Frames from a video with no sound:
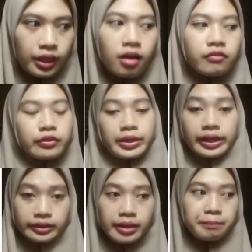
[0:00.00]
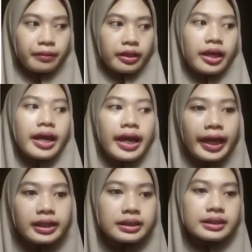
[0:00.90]
For the example,
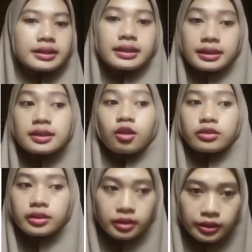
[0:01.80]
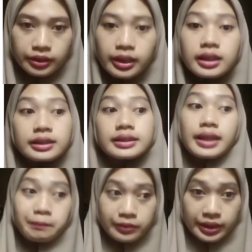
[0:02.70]
English is considered a
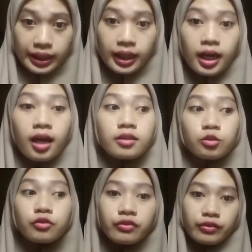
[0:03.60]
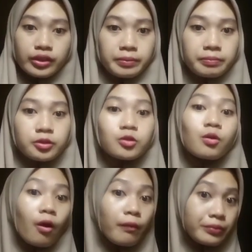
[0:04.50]
subject to verb to
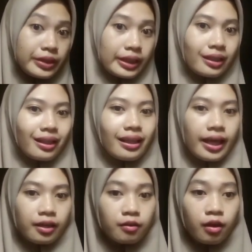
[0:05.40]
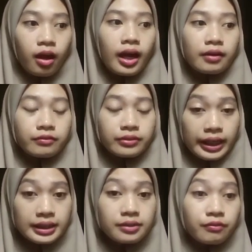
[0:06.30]
object like
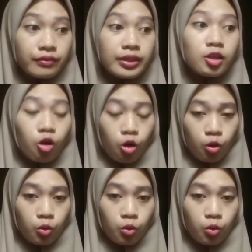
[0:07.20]
SVO.